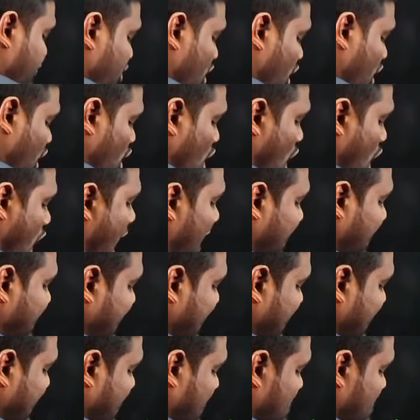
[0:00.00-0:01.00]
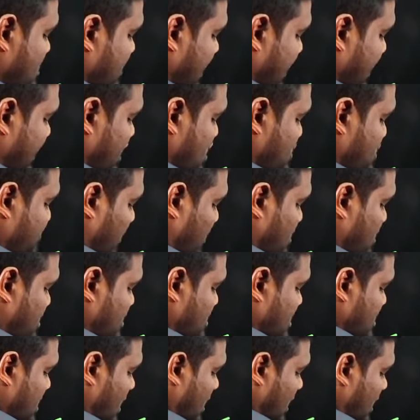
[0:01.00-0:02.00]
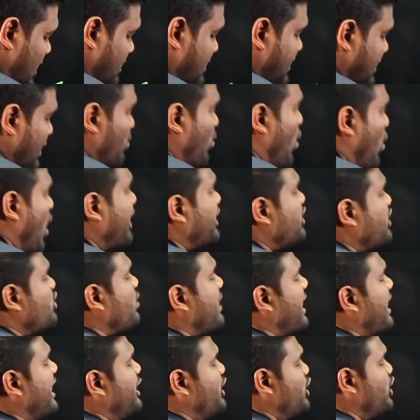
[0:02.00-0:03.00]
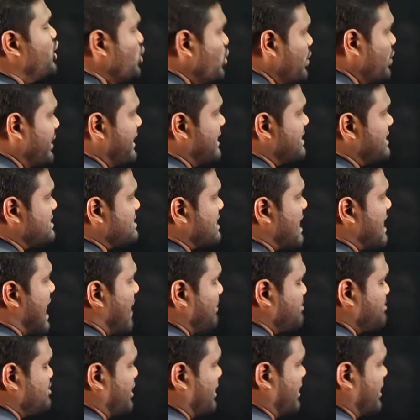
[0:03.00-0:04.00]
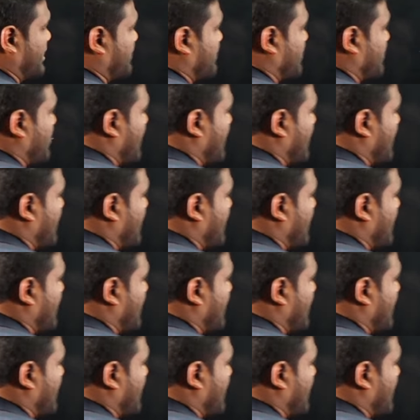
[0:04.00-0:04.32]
you are not interested in this procedure, then what you can do is observe here.